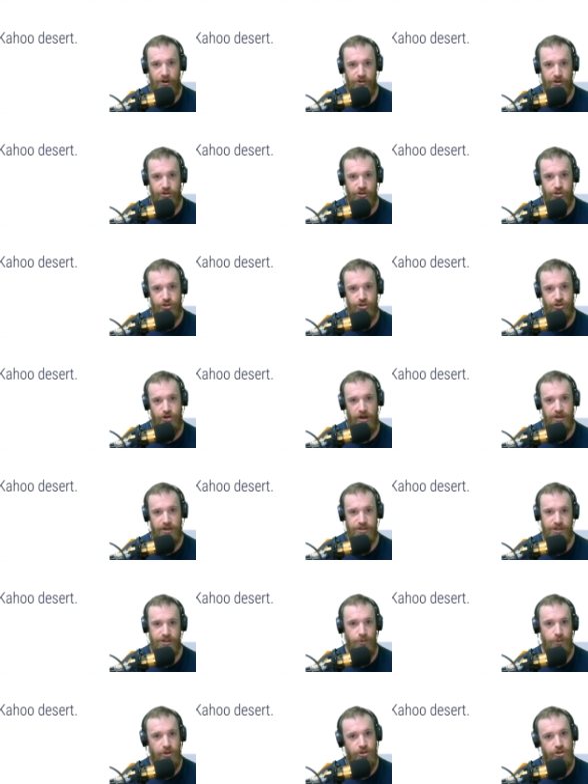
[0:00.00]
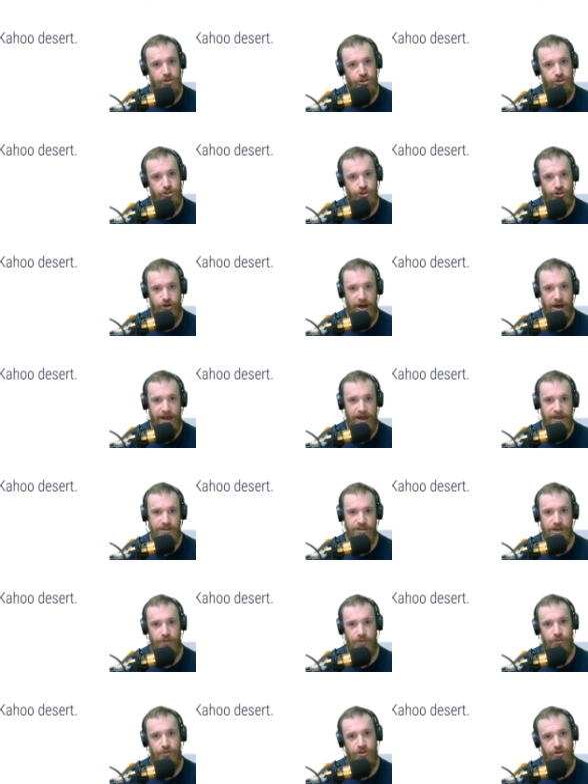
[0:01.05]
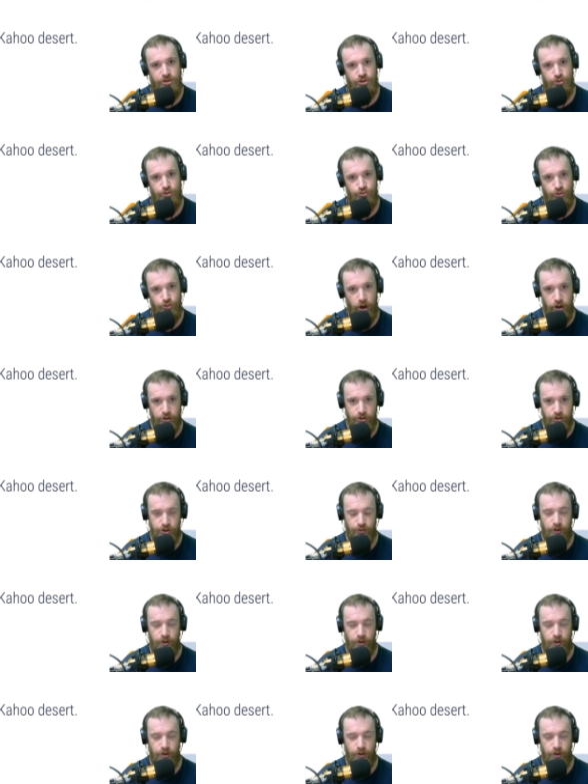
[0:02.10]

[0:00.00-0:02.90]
there's trucks and where there's trains and where there's roads,